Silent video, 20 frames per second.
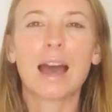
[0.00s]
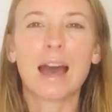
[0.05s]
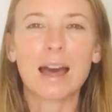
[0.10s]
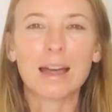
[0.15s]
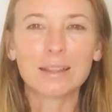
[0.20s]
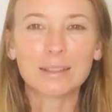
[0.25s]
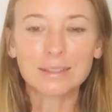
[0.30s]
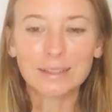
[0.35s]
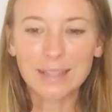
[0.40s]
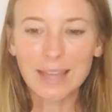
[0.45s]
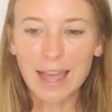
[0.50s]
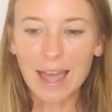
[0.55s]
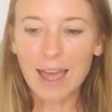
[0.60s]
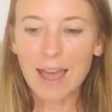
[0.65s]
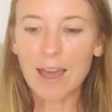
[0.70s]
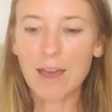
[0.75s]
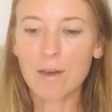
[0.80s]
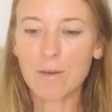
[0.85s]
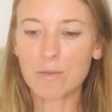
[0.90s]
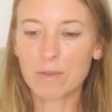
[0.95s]

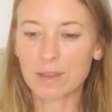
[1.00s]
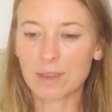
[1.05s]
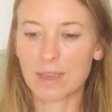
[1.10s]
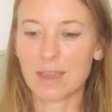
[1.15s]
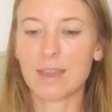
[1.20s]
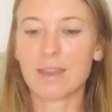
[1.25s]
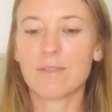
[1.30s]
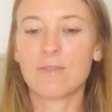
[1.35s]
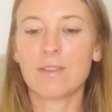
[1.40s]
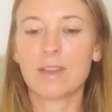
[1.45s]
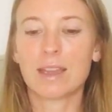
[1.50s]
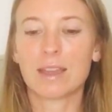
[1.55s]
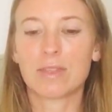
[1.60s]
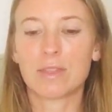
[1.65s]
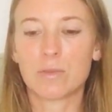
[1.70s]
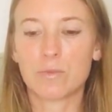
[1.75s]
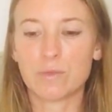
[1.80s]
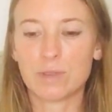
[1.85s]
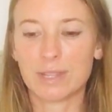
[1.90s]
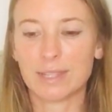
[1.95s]
Allow the giving and
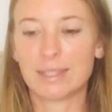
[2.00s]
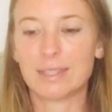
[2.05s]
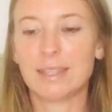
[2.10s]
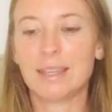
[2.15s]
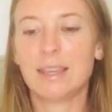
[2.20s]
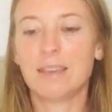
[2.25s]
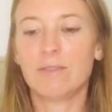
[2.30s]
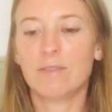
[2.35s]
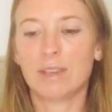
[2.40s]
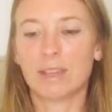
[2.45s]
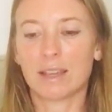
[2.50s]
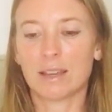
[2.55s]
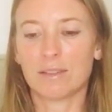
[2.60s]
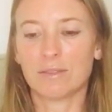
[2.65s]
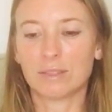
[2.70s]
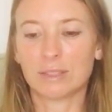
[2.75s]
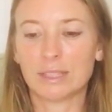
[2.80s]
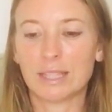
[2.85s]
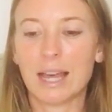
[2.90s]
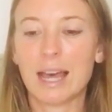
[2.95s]
the receiving
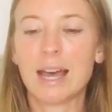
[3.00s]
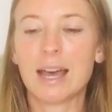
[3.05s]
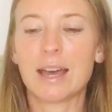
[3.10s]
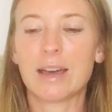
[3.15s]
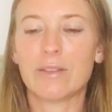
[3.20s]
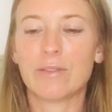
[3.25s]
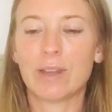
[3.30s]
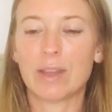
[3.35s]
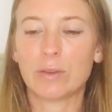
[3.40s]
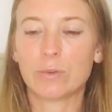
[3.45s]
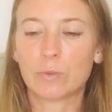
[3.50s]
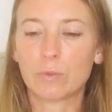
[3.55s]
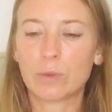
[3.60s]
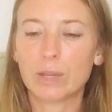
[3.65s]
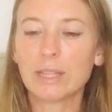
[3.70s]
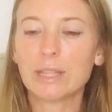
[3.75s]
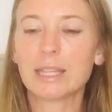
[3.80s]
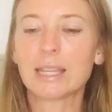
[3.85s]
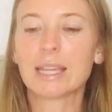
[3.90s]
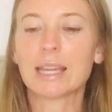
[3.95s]
of love and
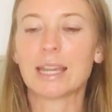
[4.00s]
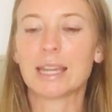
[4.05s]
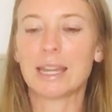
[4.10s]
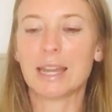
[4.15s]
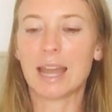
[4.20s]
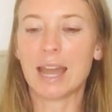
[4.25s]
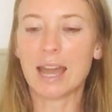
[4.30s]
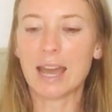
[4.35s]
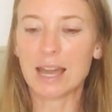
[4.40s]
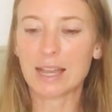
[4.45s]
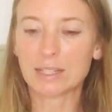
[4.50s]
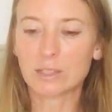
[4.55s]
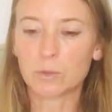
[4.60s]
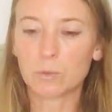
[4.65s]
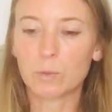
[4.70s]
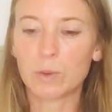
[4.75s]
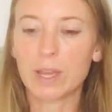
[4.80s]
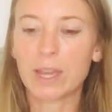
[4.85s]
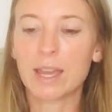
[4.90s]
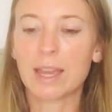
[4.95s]
really connect
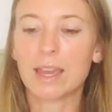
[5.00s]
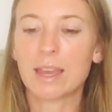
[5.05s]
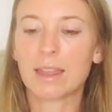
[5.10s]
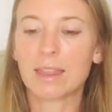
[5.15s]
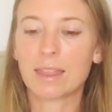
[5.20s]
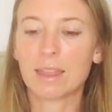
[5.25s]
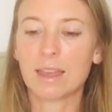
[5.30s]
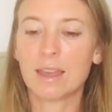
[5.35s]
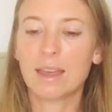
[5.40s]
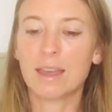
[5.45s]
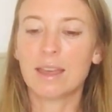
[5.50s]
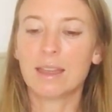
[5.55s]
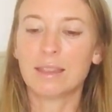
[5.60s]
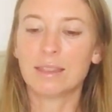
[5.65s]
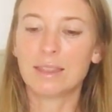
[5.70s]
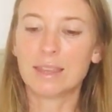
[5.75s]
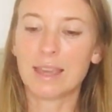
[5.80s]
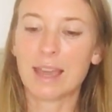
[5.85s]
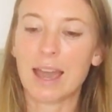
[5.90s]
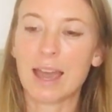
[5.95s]
with
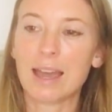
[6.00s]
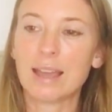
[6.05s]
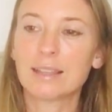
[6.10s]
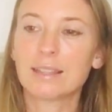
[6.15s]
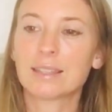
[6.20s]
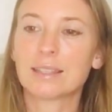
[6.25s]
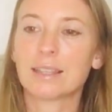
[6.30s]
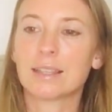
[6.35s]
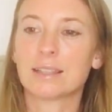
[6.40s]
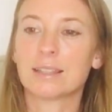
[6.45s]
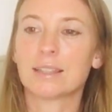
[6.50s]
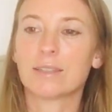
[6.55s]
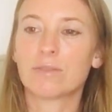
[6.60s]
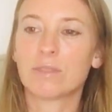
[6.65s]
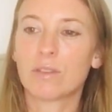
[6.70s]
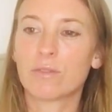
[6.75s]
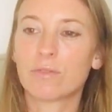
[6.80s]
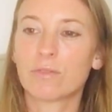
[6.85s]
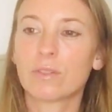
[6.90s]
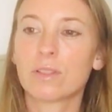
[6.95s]
the essence of
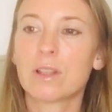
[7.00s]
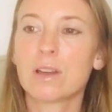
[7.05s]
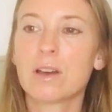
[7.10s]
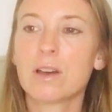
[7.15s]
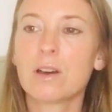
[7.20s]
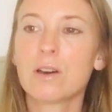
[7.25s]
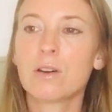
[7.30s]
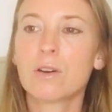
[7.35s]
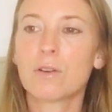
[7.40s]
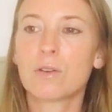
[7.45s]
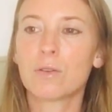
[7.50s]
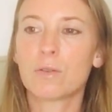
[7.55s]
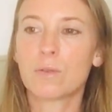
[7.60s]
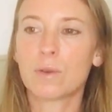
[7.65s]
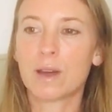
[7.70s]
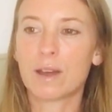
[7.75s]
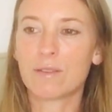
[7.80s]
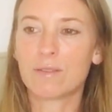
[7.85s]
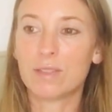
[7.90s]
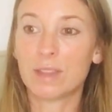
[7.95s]
the flow
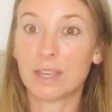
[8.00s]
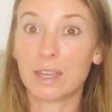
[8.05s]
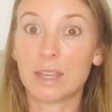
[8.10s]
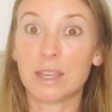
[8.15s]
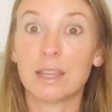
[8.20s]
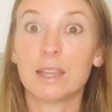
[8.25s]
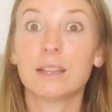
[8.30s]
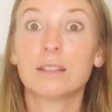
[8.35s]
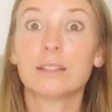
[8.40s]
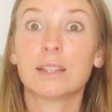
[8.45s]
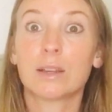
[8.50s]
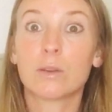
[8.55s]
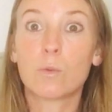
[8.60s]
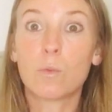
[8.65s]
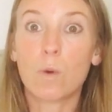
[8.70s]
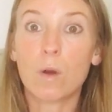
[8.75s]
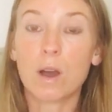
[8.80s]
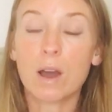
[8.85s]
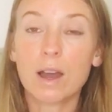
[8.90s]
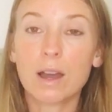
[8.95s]
of the healing
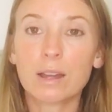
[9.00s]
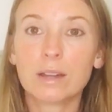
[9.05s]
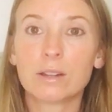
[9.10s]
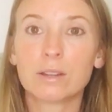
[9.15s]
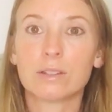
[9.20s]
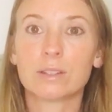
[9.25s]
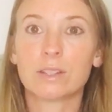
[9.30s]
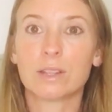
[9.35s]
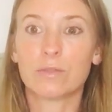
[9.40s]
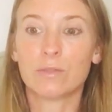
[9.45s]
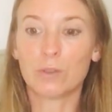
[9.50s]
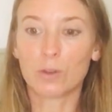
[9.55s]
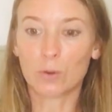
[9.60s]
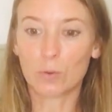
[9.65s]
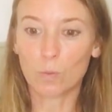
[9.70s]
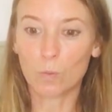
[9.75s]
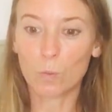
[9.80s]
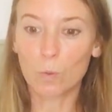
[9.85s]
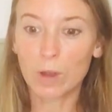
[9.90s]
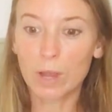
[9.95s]
waters of your
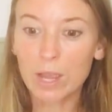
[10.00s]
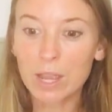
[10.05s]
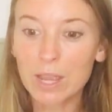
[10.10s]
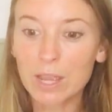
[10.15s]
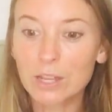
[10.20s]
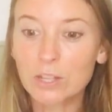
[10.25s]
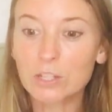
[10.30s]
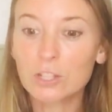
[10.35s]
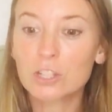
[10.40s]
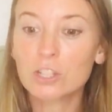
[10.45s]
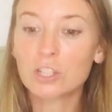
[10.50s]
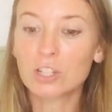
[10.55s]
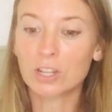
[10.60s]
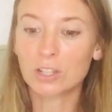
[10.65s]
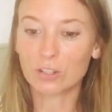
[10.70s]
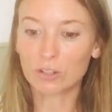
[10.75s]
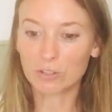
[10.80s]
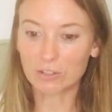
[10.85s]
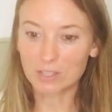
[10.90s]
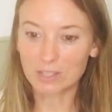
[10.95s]
wish and
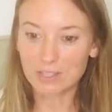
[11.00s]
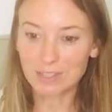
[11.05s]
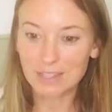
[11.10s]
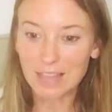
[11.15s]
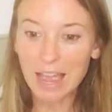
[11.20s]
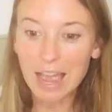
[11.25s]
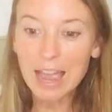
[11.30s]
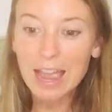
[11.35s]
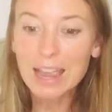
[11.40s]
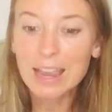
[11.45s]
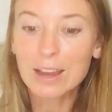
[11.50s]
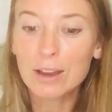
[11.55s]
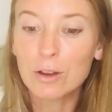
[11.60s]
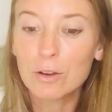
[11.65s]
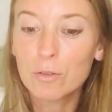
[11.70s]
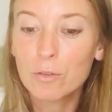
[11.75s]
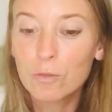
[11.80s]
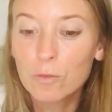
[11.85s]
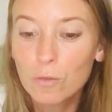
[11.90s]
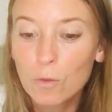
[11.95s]
your desire
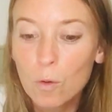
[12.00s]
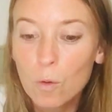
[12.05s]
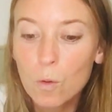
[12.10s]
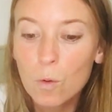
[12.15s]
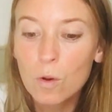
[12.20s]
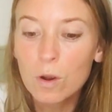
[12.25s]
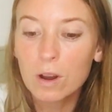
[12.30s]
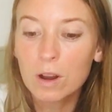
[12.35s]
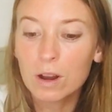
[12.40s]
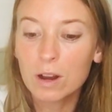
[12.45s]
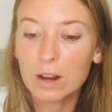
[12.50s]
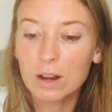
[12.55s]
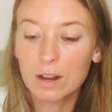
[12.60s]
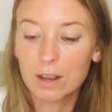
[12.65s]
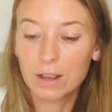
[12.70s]
for,